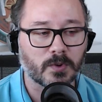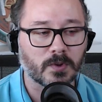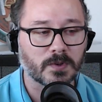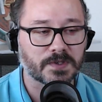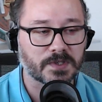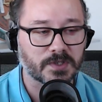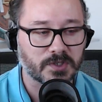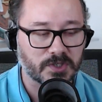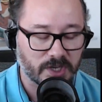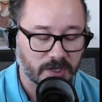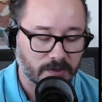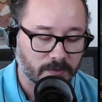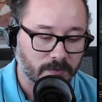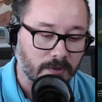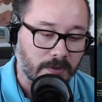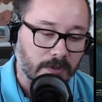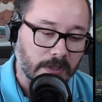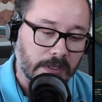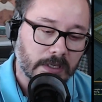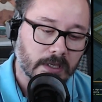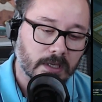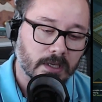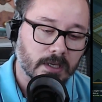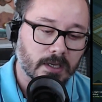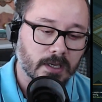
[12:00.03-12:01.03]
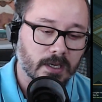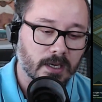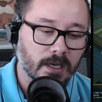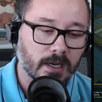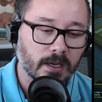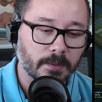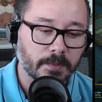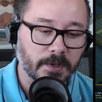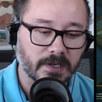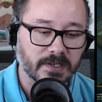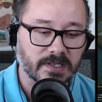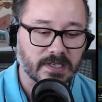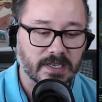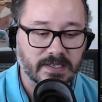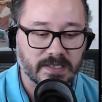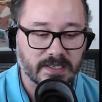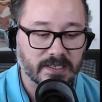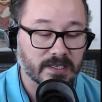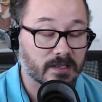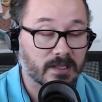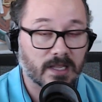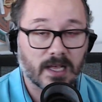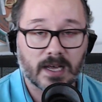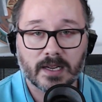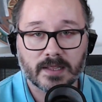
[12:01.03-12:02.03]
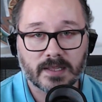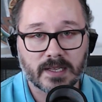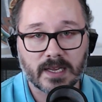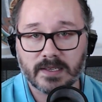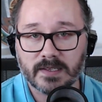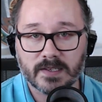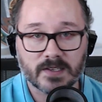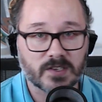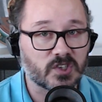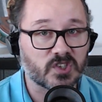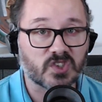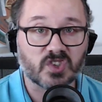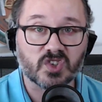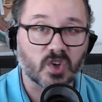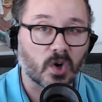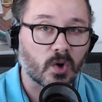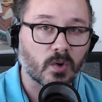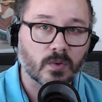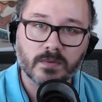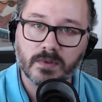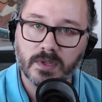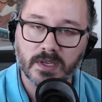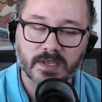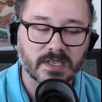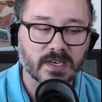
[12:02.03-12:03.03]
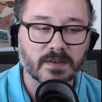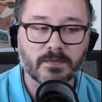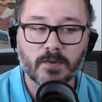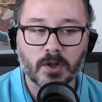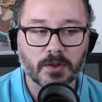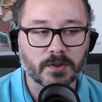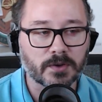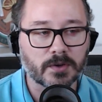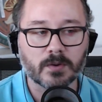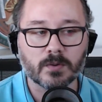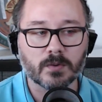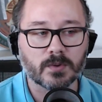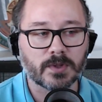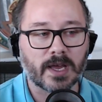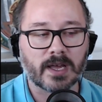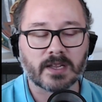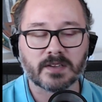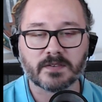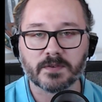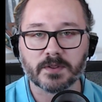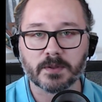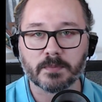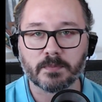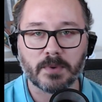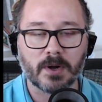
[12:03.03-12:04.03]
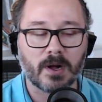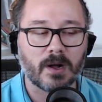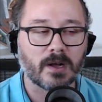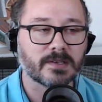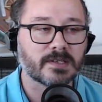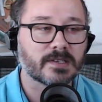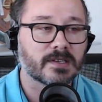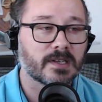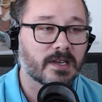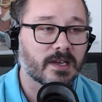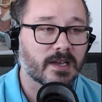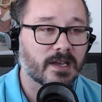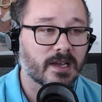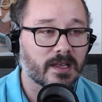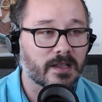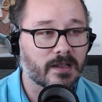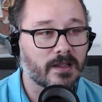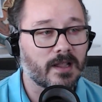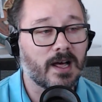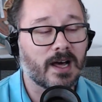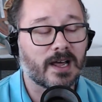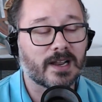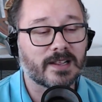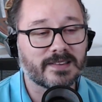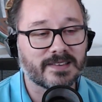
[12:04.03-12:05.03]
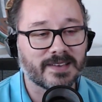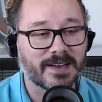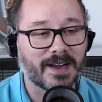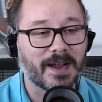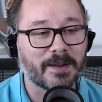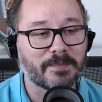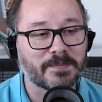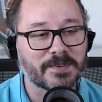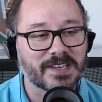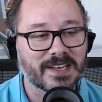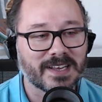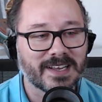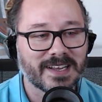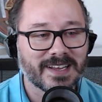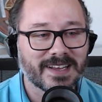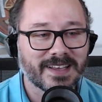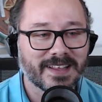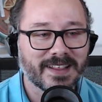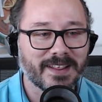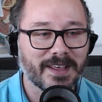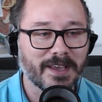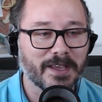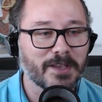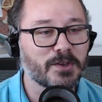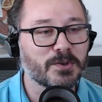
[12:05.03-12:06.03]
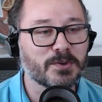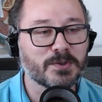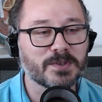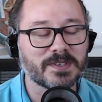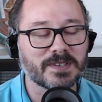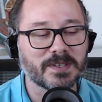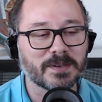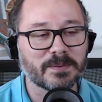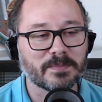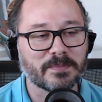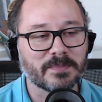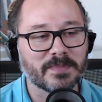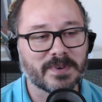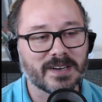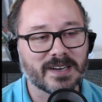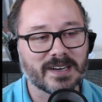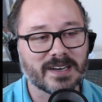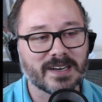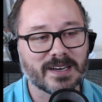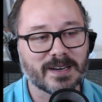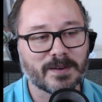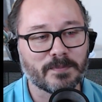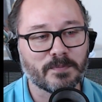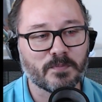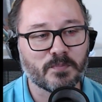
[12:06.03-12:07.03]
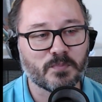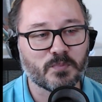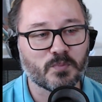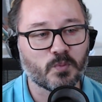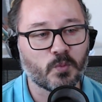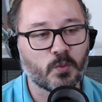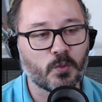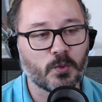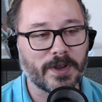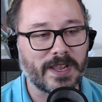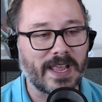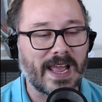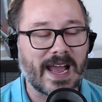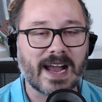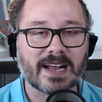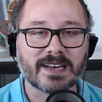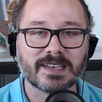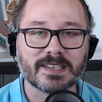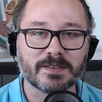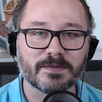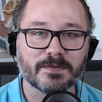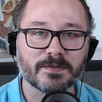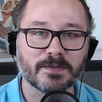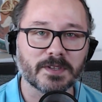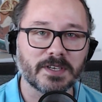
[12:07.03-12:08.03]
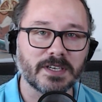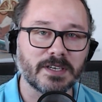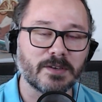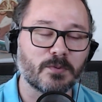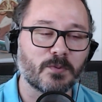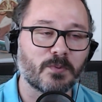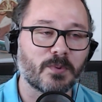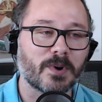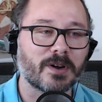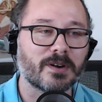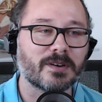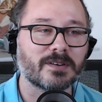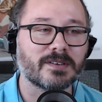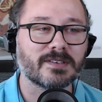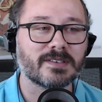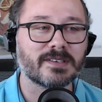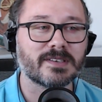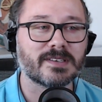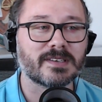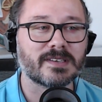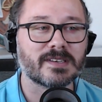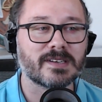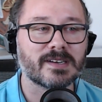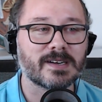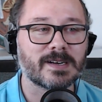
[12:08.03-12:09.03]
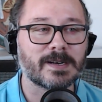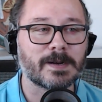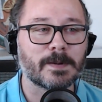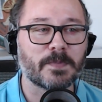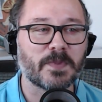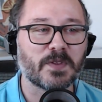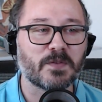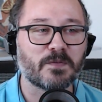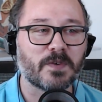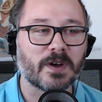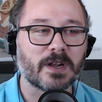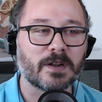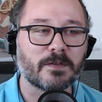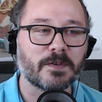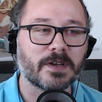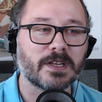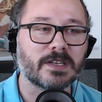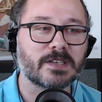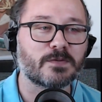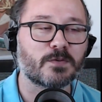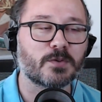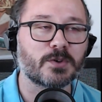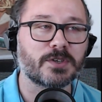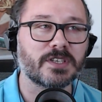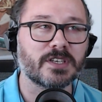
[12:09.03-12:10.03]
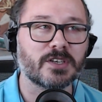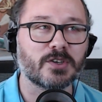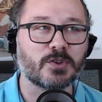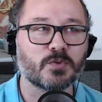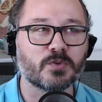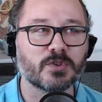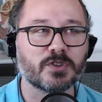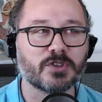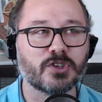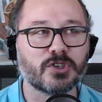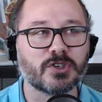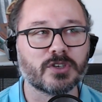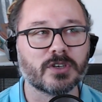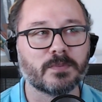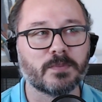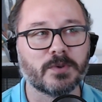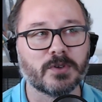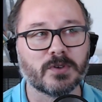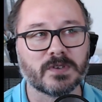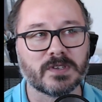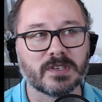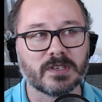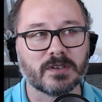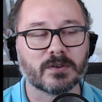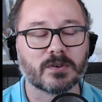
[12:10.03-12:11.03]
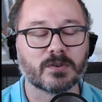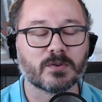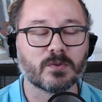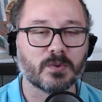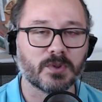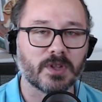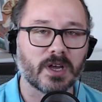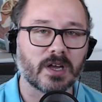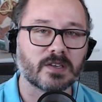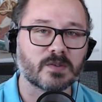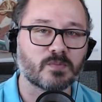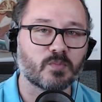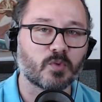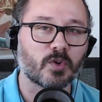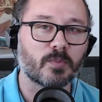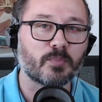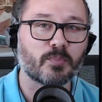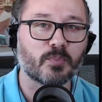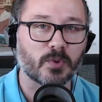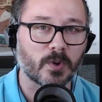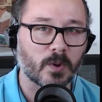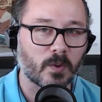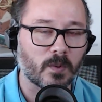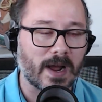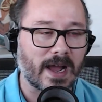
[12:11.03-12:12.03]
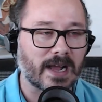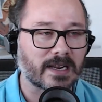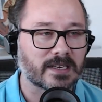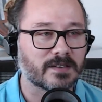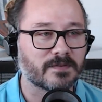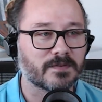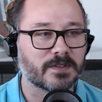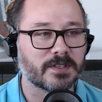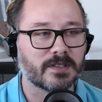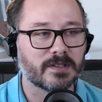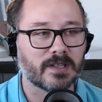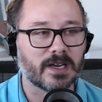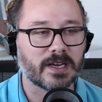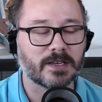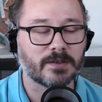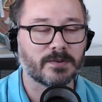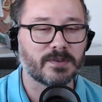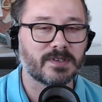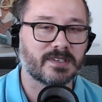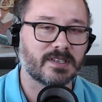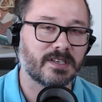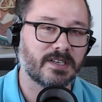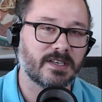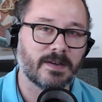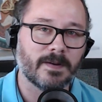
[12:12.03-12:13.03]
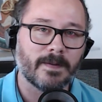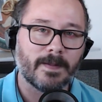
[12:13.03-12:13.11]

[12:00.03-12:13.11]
in general, because I see a lot of tanks that just don't. They save all the cooldowns for the boss, and a lot of times they use them reactively, whereas in Final Fantasy XIV, you really should be using your cooldowns more proactively. Like you see